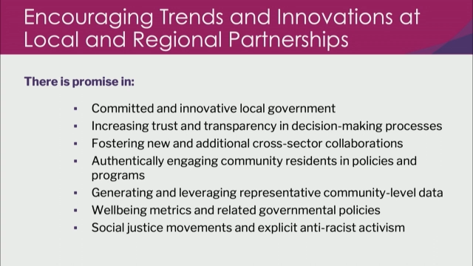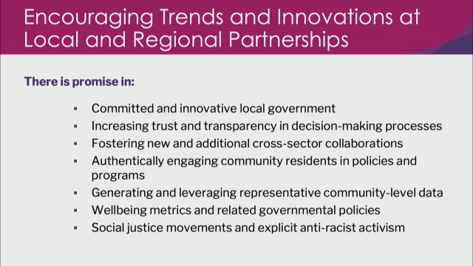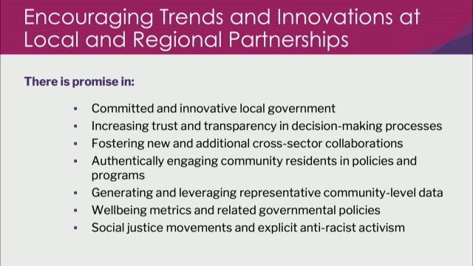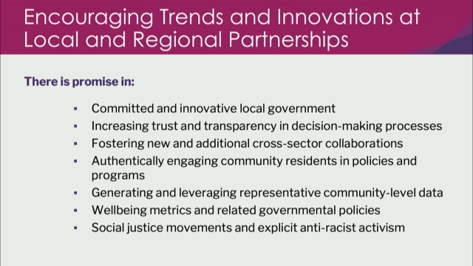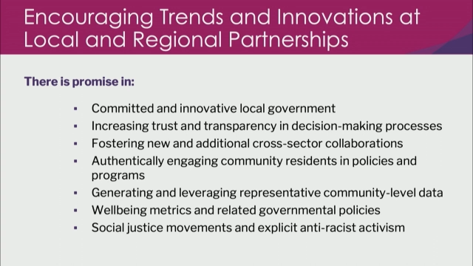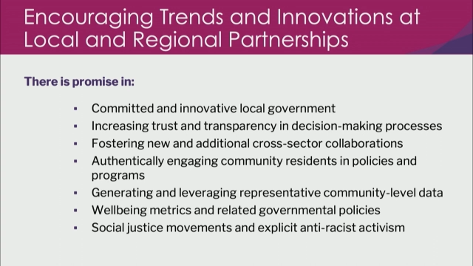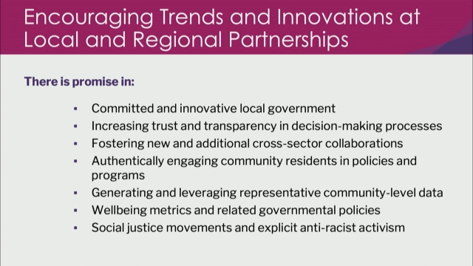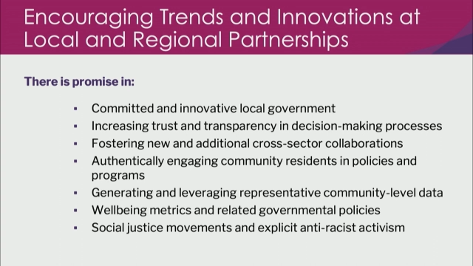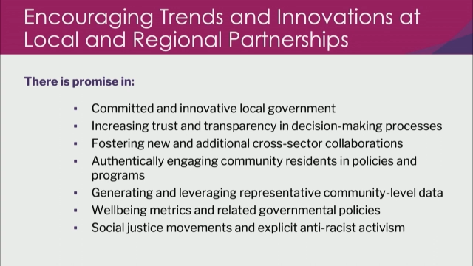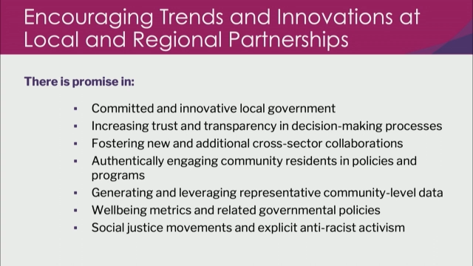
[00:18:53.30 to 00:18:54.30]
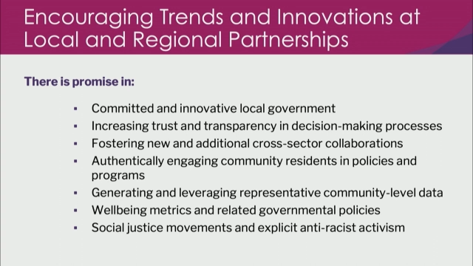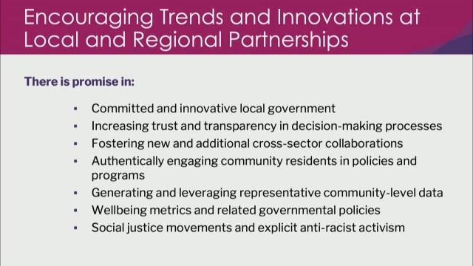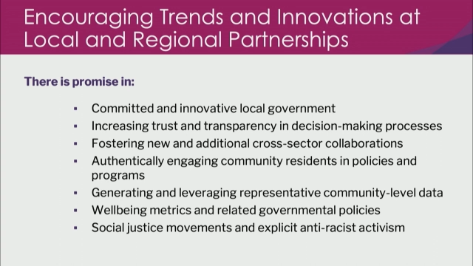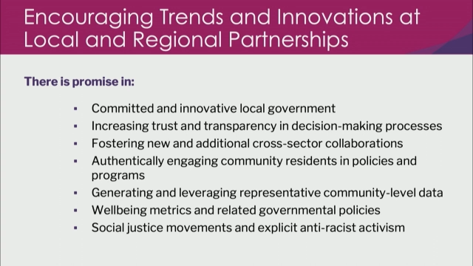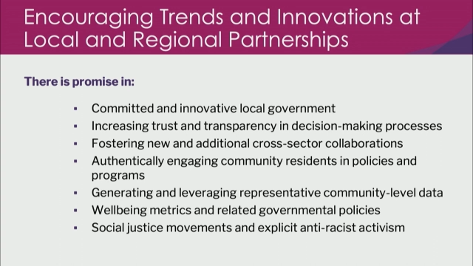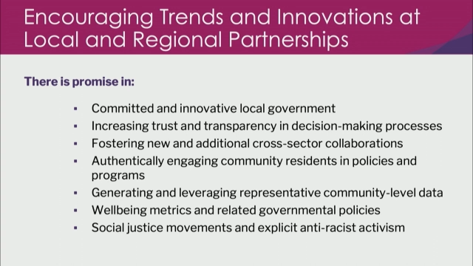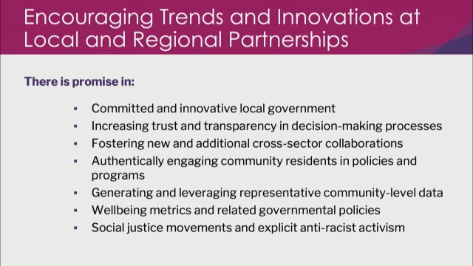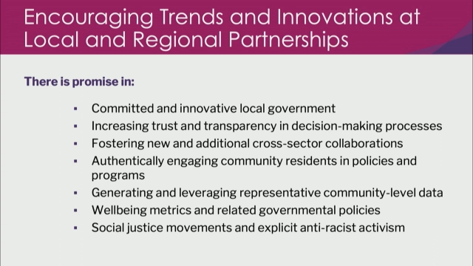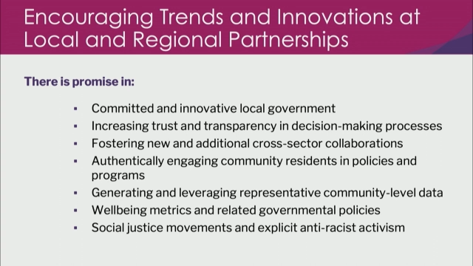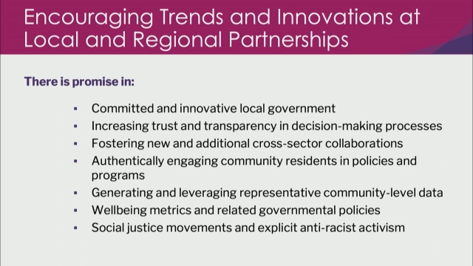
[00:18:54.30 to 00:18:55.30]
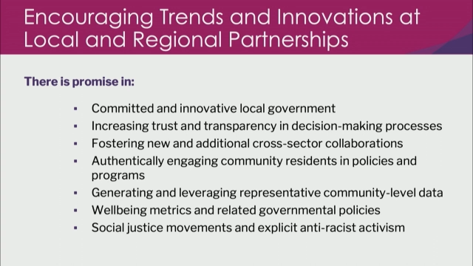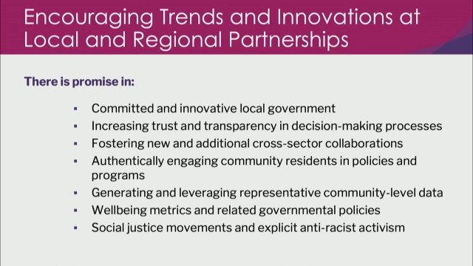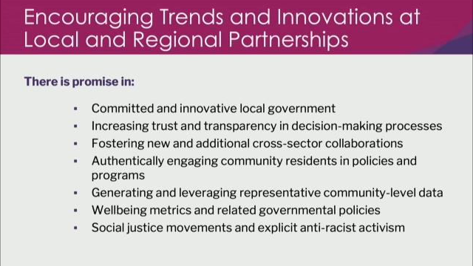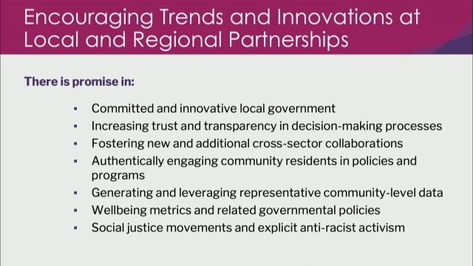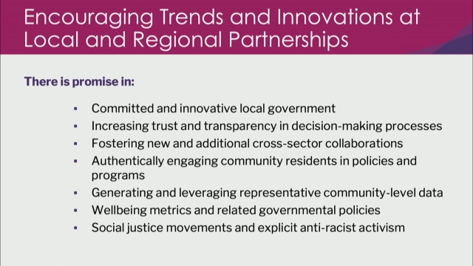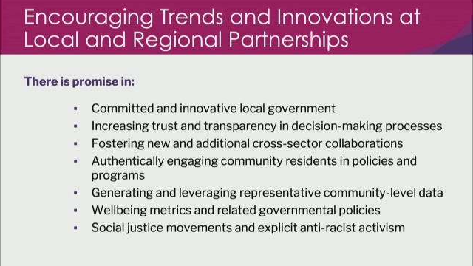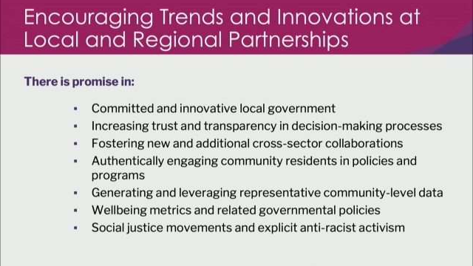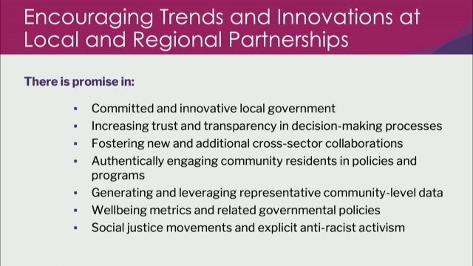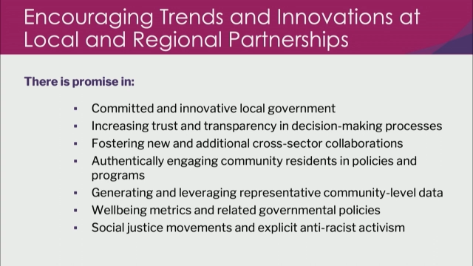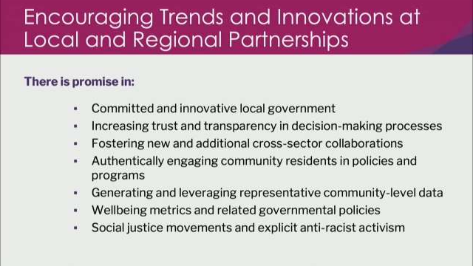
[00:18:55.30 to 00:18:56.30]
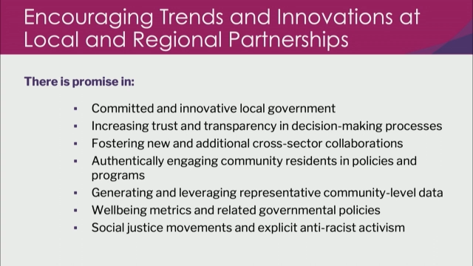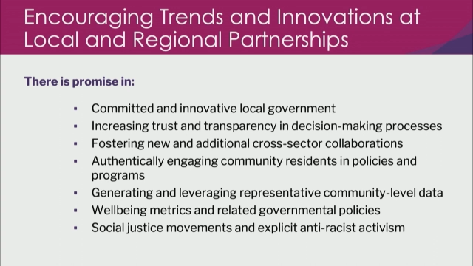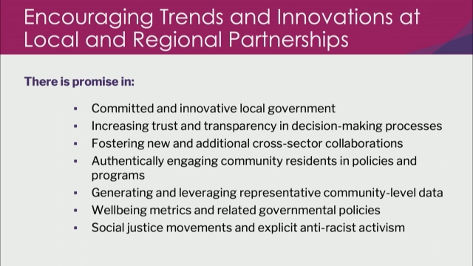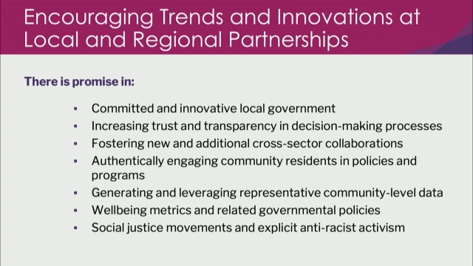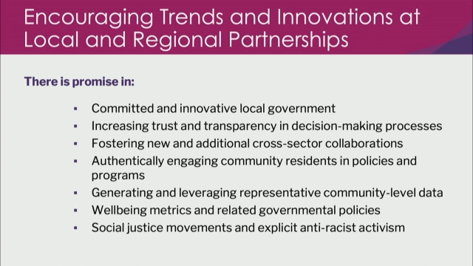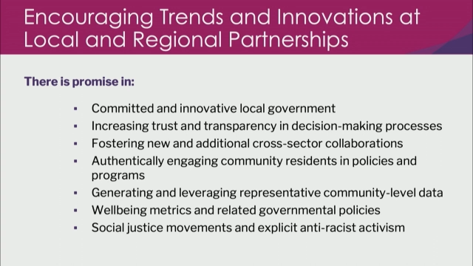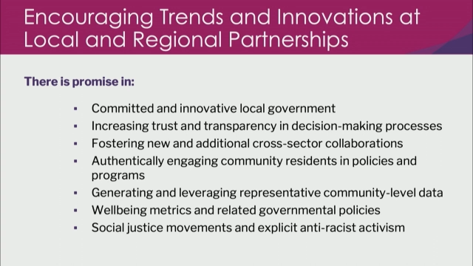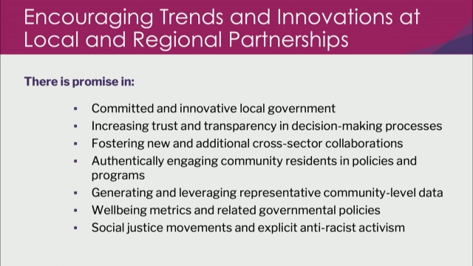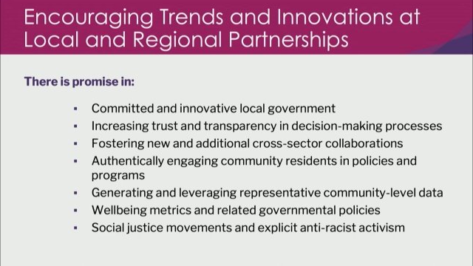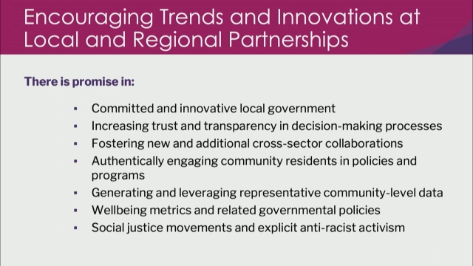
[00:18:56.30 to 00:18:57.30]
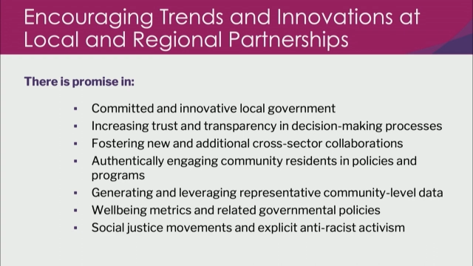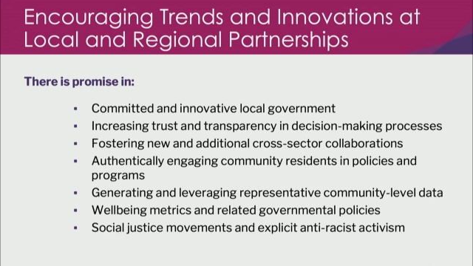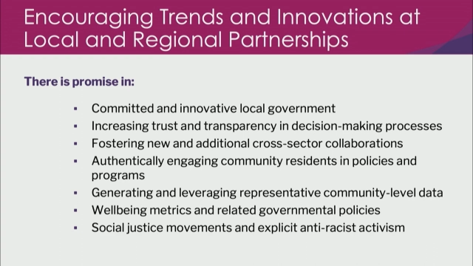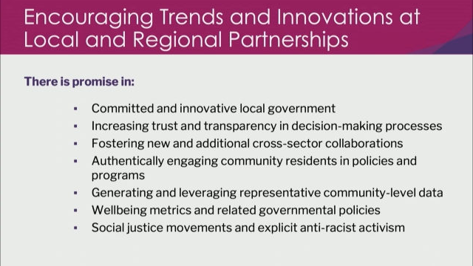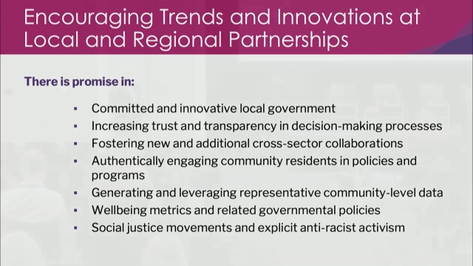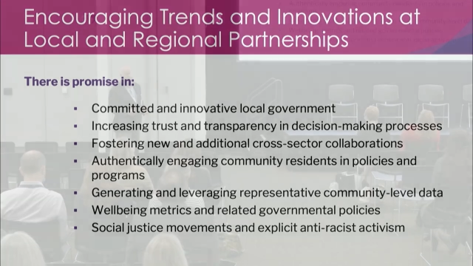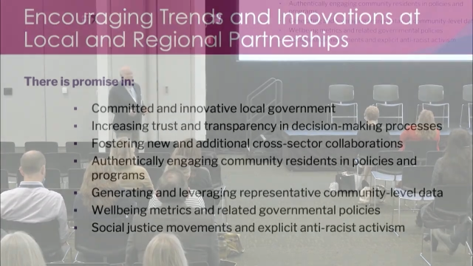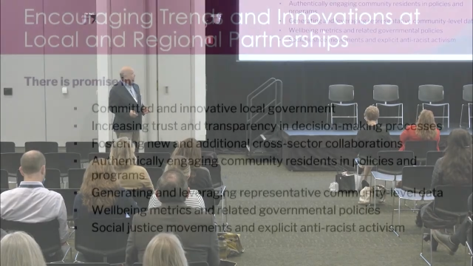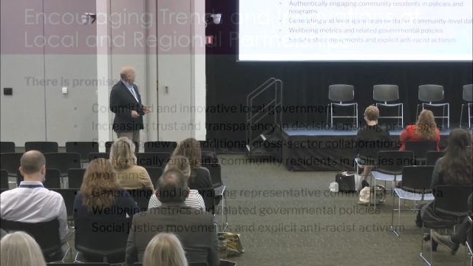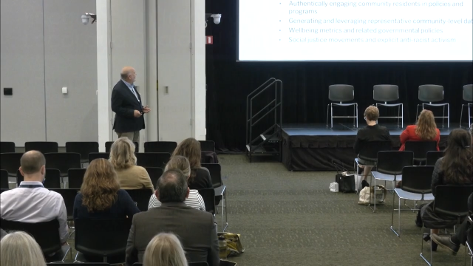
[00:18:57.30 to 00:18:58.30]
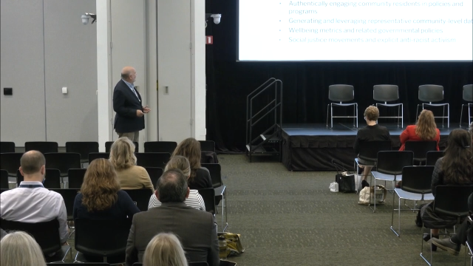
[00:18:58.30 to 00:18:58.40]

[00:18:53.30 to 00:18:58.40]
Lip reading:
Nobody's mouth can be seen.